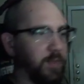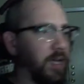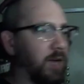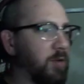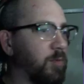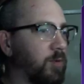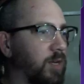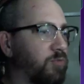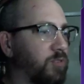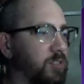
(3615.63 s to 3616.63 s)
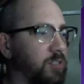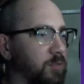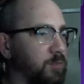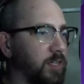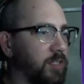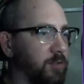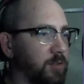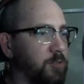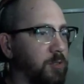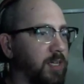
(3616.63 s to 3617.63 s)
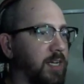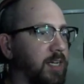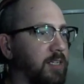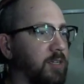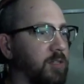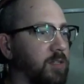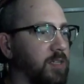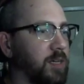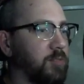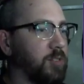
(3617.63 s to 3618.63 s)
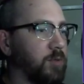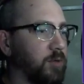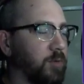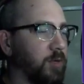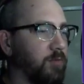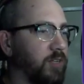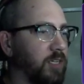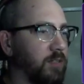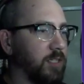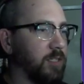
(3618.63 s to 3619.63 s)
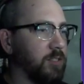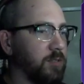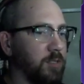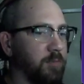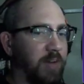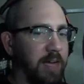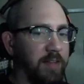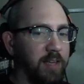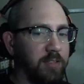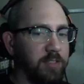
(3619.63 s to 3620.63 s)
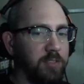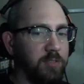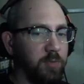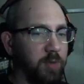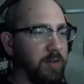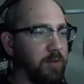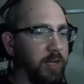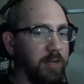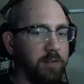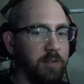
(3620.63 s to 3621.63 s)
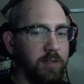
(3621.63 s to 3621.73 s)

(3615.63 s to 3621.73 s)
I remember when I first started playing Euro Truck and I had to go look up 2 or 3 videos on YouTube of how the hell to use a roundabout.